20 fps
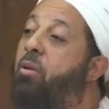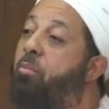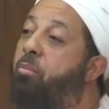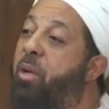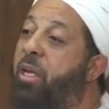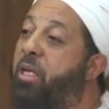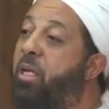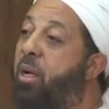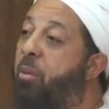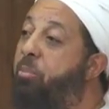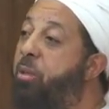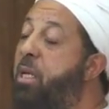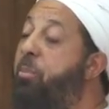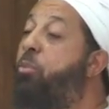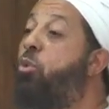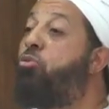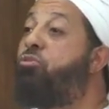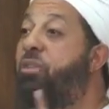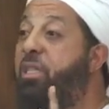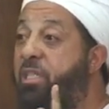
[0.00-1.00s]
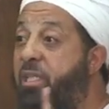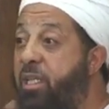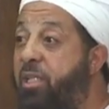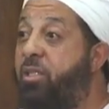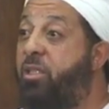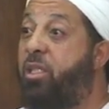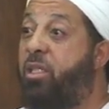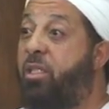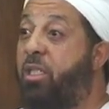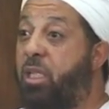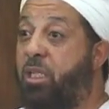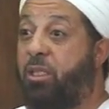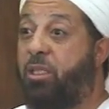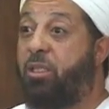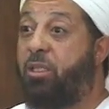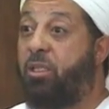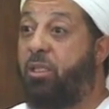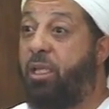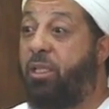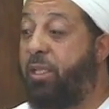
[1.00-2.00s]
many people resisted
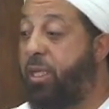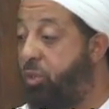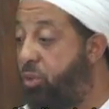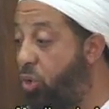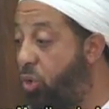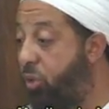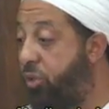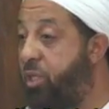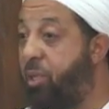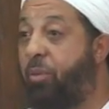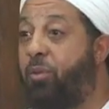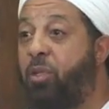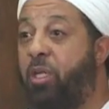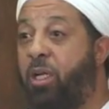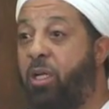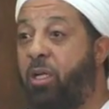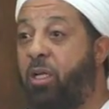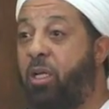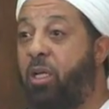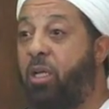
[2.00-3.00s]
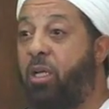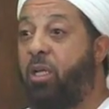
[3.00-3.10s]
this, and they took some of their